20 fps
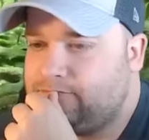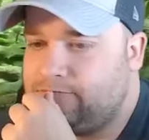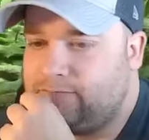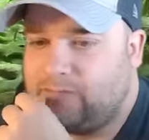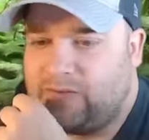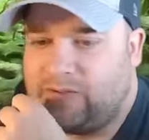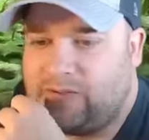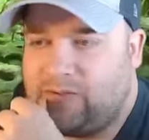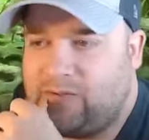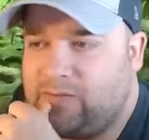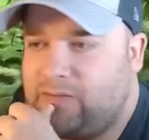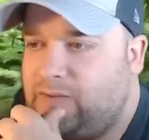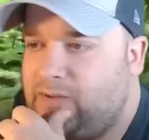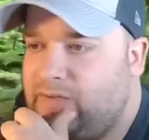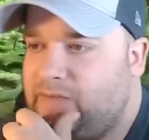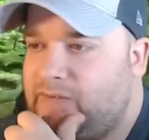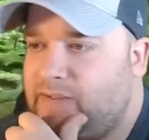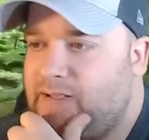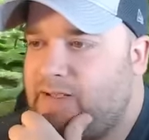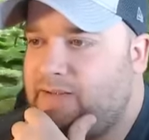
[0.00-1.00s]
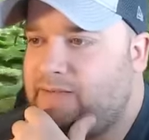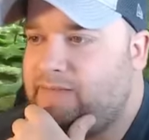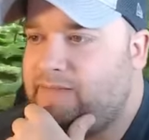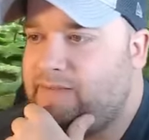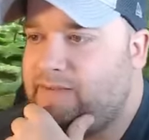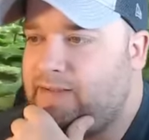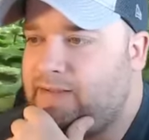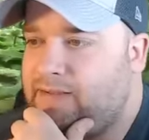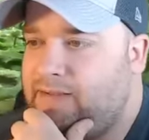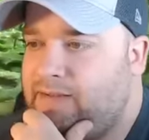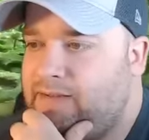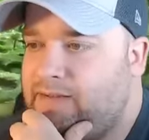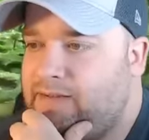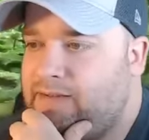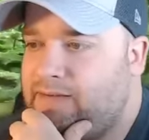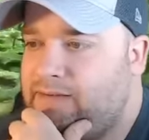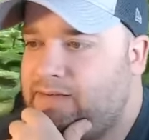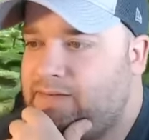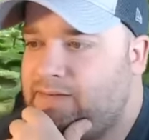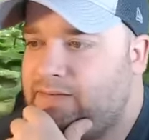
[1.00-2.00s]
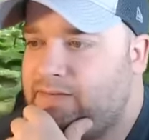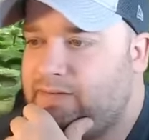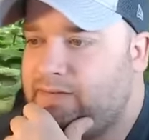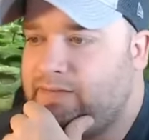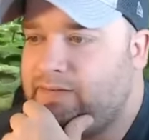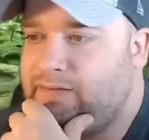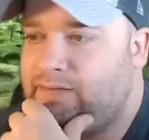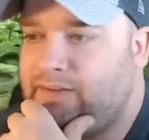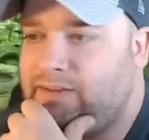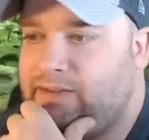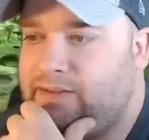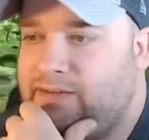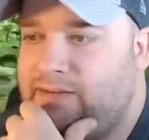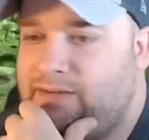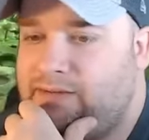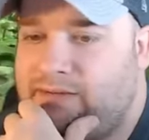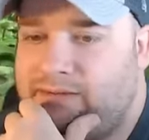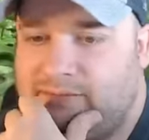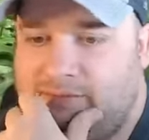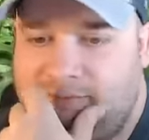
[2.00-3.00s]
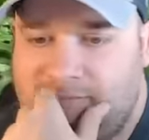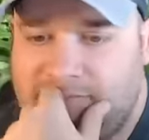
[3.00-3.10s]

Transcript: Oh, of course I gotta sign in. Sign in.